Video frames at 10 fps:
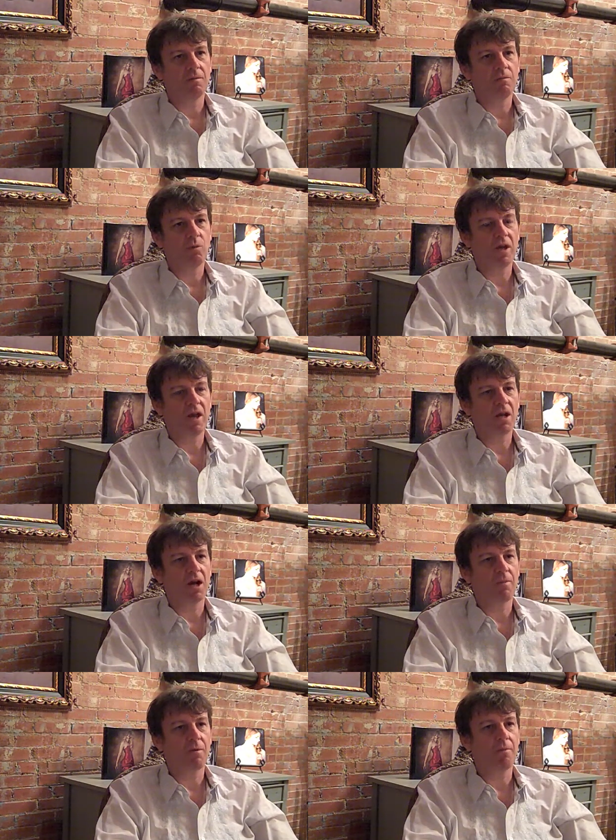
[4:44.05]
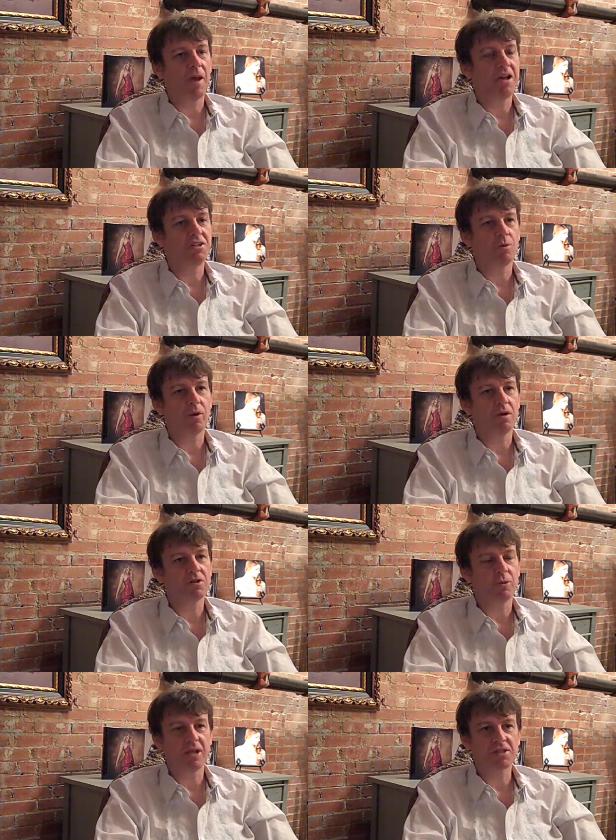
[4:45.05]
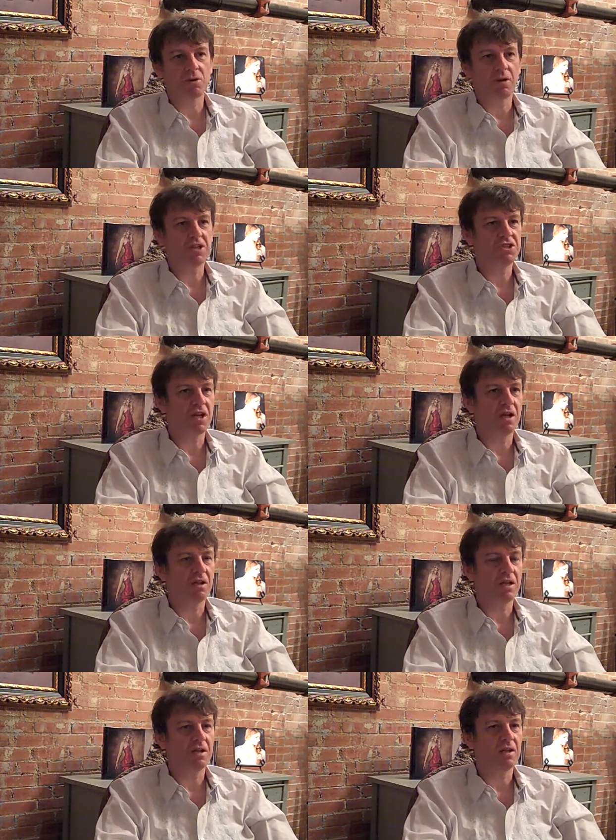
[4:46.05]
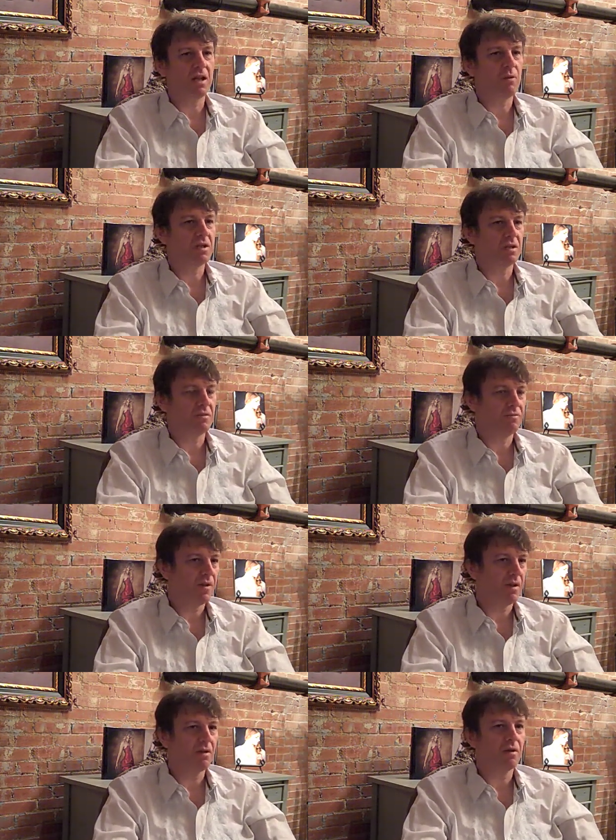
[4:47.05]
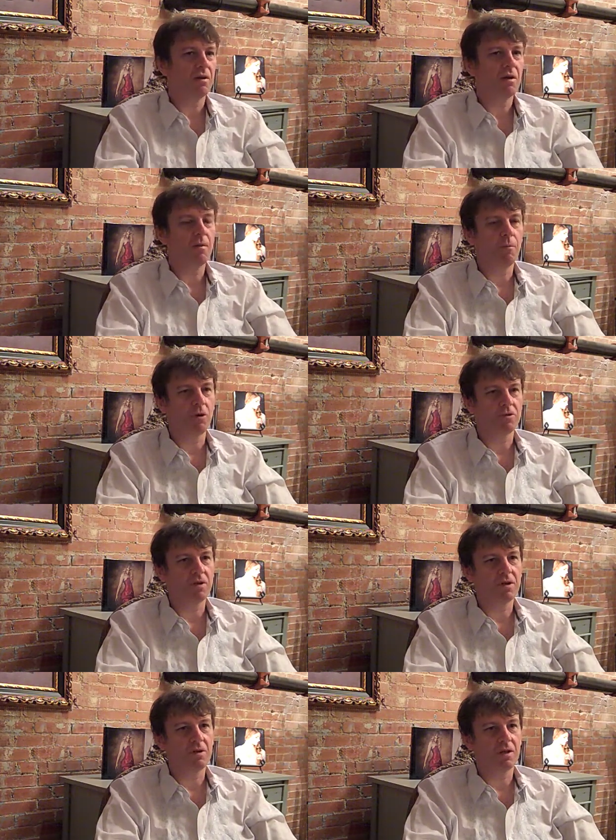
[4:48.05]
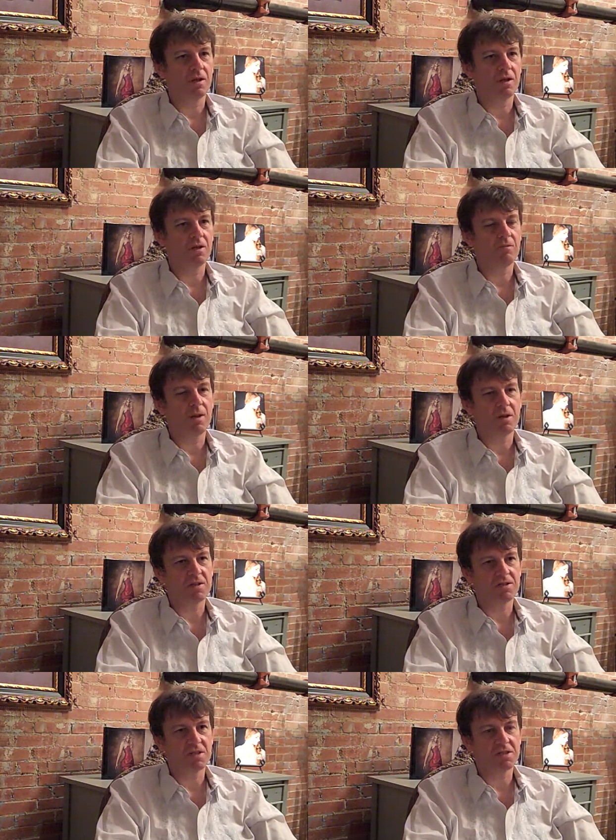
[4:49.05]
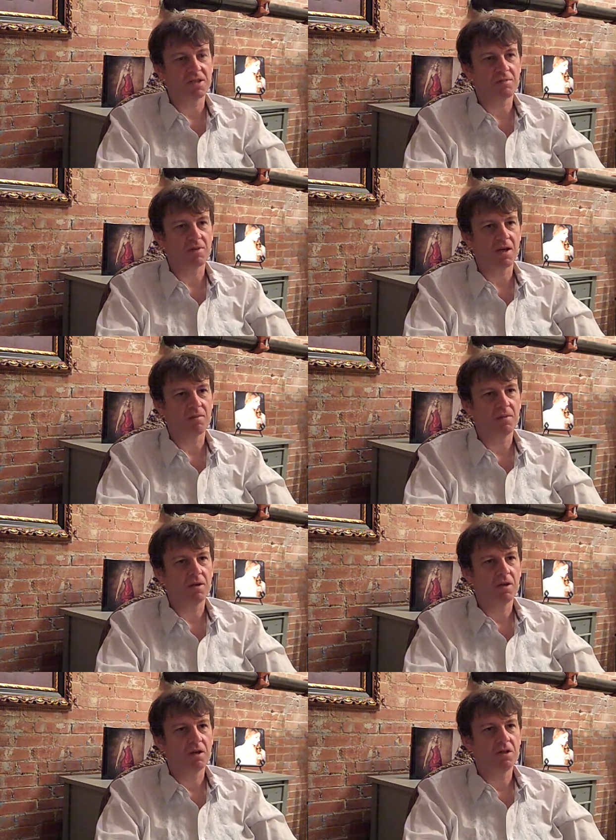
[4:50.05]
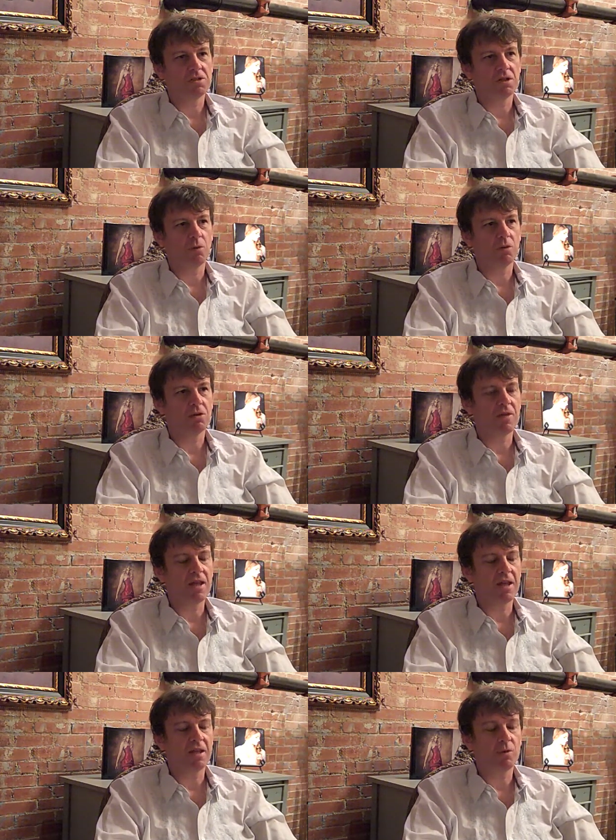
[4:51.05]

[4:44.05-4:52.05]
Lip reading: We had a couple of pageant winners who escort each child in, and they would get to unveil their portrait, and everybody could see at the same time. So we'll do that again.